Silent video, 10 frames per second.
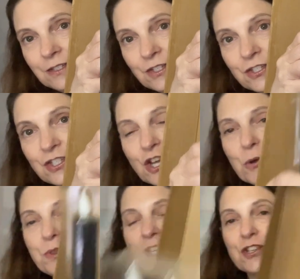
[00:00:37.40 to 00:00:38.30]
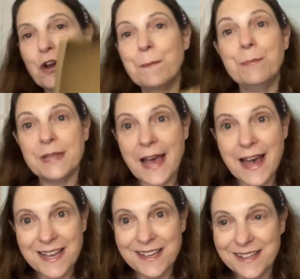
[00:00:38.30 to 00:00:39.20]
So these are
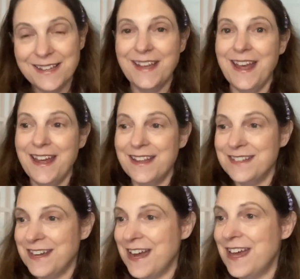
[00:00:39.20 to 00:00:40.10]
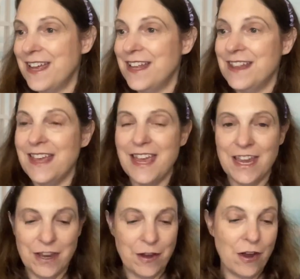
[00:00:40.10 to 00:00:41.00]
black and uh,
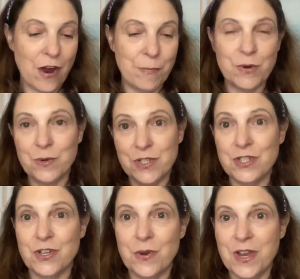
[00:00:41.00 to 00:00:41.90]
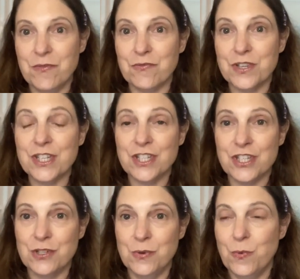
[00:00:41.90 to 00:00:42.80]
they, I'm going to go ahead and read to
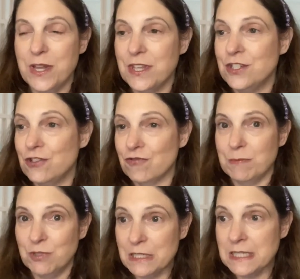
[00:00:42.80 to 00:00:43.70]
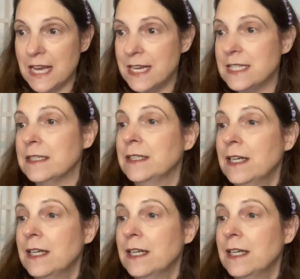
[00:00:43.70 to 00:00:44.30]
you what the description says.